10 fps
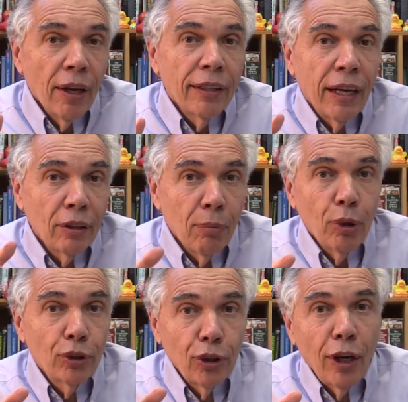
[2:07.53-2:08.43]
Now, the
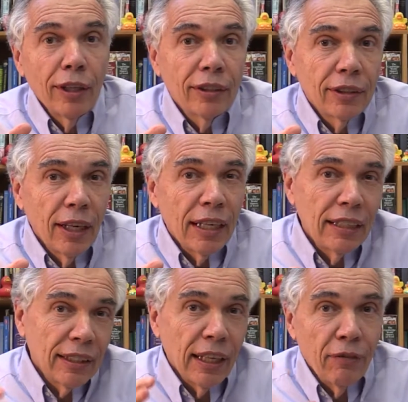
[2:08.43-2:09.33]
most solid
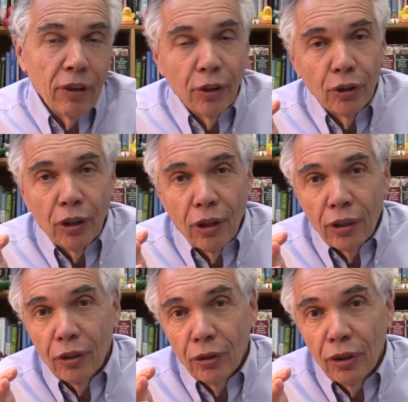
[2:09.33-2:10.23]
studies, and even those are
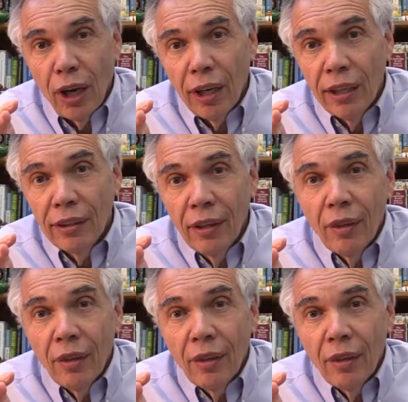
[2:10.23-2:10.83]
not so solid,